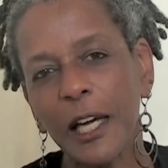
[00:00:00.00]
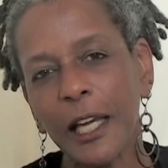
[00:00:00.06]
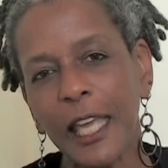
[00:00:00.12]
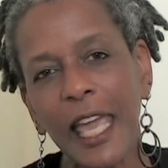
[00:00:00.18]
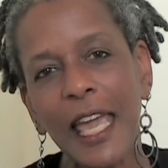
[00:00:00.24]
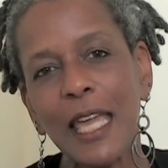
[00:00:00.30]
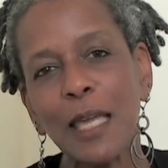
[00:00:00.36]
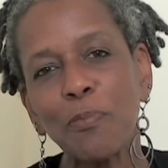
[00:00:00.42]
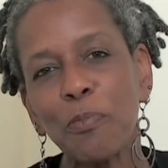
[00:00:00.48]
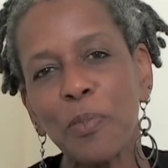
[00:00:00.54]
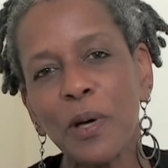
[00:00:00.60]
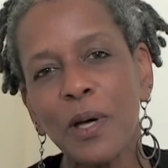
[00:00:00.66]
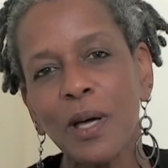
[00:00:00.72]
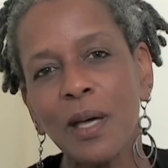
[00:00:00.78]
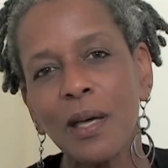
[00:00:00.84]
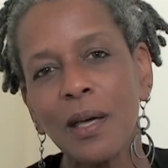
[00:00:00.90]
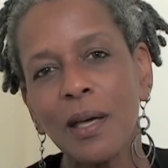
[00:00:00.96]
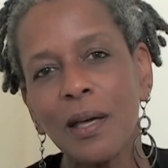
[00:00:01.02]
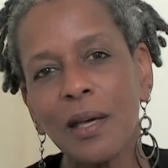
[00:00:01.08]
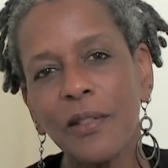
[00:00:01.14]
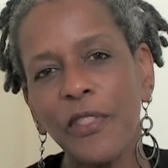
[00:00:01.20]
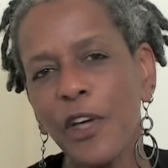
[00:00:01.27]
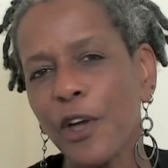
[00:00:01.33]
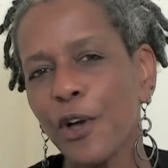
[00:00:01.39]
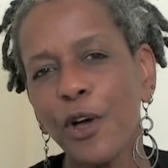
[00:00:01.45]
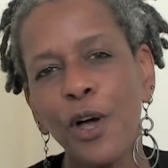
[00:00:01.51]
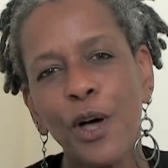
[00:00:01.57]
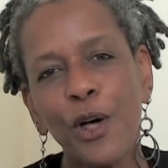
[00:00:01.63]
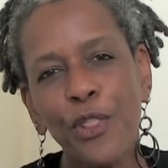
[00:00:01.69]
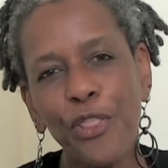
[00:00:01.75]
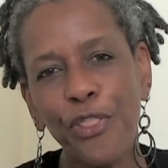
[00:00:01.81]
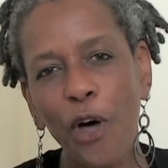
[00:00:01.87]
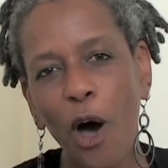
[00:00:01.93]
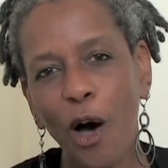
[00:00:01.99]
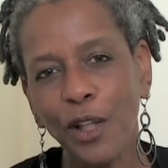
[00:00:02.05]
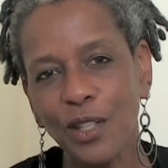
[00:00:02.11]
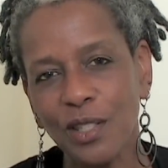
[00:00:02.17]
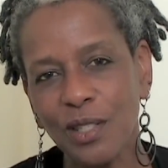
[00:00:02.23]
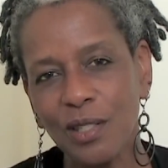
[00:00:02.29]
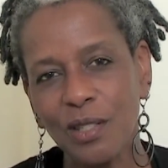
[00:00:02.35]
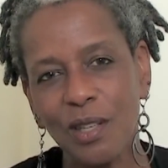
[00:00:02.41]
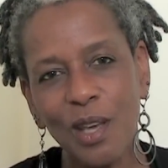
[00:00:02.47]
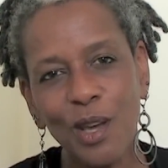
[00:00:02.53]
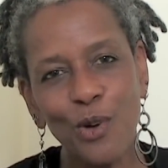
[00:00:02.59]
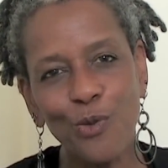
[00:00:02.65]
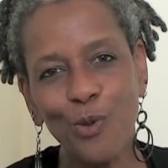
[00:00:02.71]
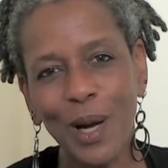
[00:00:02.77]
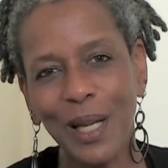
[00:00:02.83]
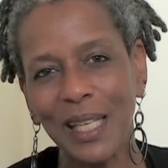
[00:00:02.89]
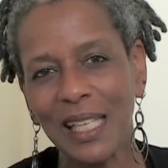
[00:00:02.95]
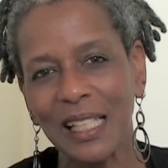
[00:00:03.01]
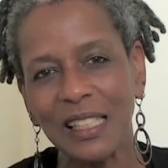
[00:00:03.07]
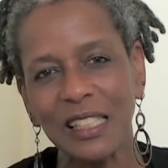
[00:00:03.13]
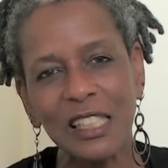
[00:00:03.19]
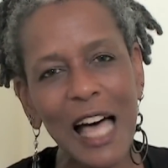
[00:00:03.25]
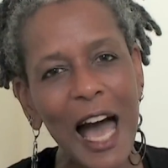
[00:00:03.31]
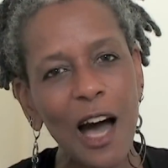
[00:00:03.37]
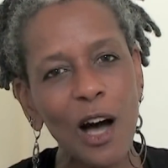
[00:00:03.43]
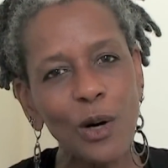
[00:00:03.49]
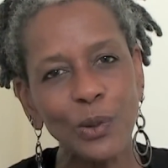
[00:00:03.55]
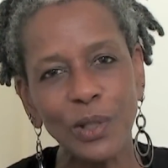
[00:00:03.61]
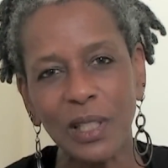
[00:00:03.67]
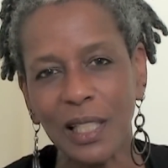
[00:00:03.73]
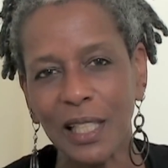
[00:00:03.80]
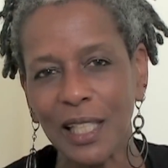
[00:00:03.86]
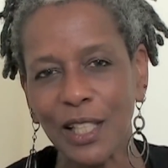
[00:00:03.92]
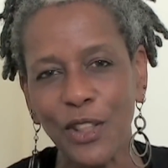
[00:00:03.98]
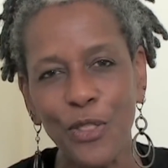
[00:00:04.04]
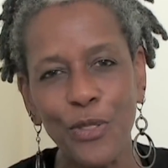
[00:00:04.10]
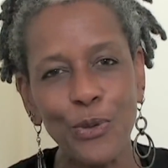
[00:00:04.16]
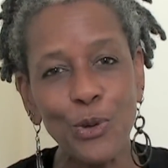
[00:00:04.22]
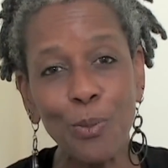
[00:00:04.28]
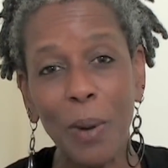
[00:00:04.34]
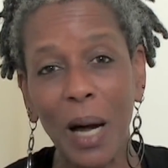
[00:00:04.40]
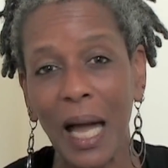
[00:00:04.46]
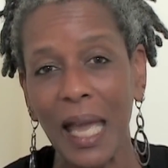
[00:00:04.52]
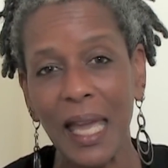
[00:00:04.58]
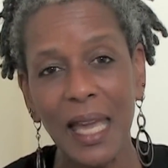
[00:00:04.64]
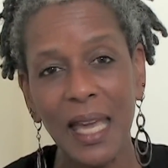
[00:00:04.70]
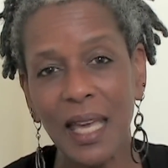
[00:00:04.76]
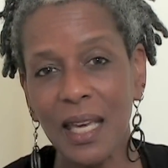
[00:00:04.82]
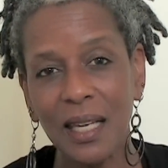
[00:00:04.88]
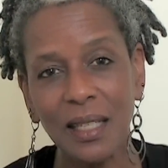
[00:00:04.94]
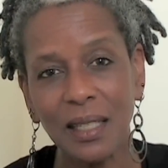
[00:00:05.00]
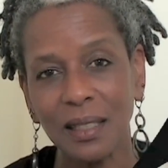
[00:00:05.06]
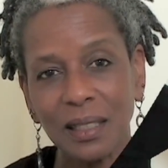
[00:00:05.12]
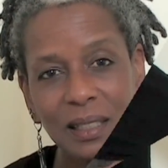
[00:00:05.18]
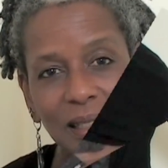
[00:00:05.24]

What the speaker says: agape, their thoughts running loudly through my head.